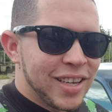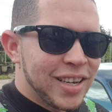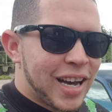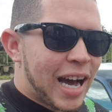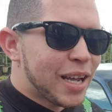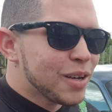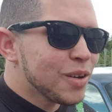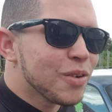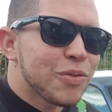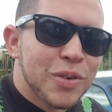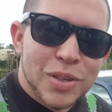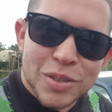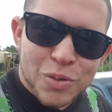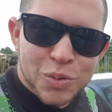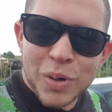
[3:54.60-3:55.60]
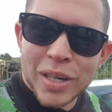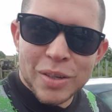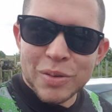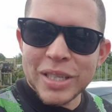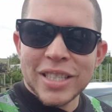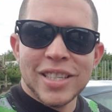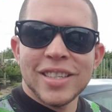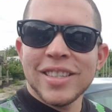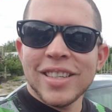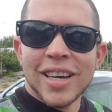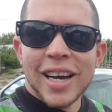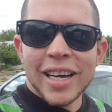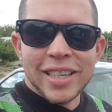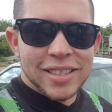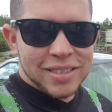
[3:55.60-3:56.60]
I don't know for what reason
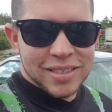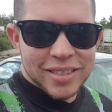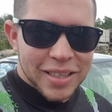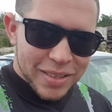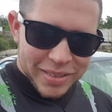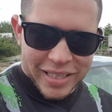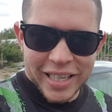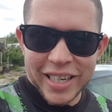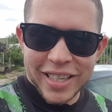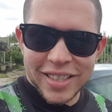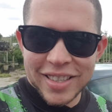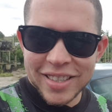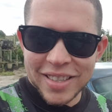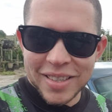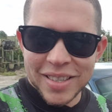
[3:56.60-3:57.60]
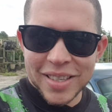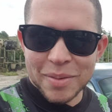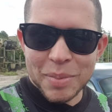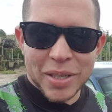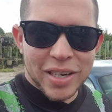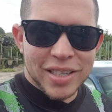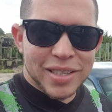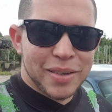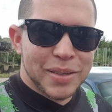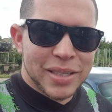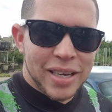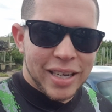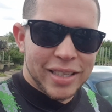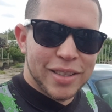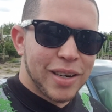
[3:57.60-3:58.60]
I still did it, because
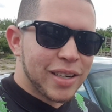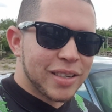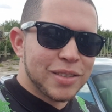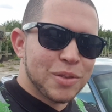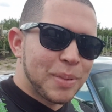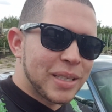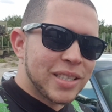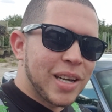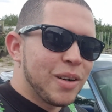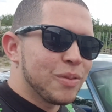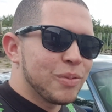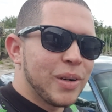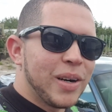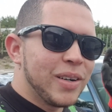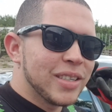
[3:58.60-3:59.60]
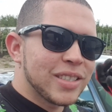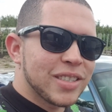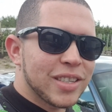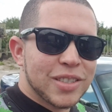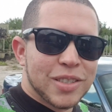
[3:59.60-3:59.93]
I thought to myself, well, it's just